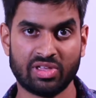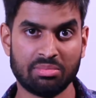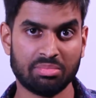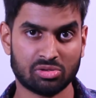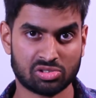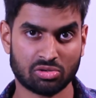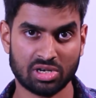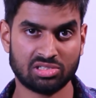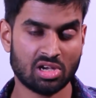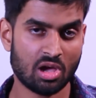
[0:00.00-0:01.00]
inbuilt
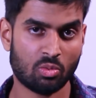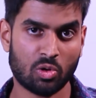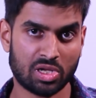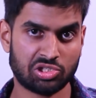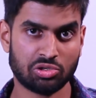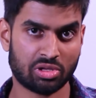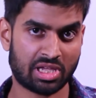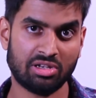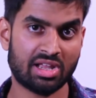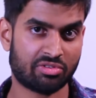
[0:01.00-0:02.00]
storage, will ensure
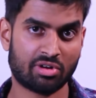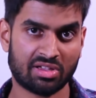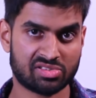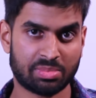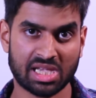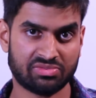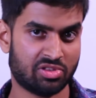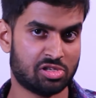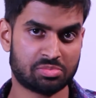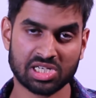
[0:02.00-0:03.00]
that you never run out of space for
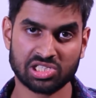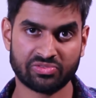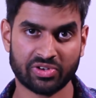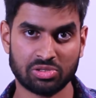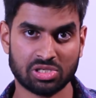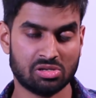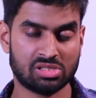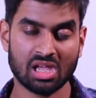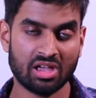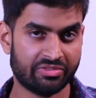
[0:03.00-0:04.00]
those precious
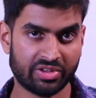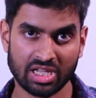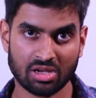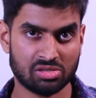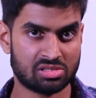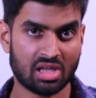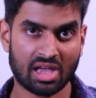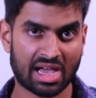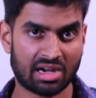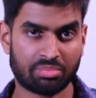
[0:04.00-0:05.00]
photos, videos,
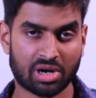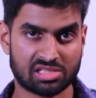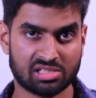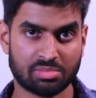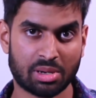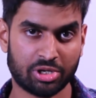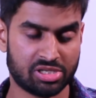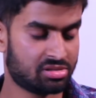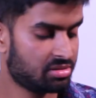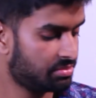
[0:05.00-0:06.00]
and priceless memories.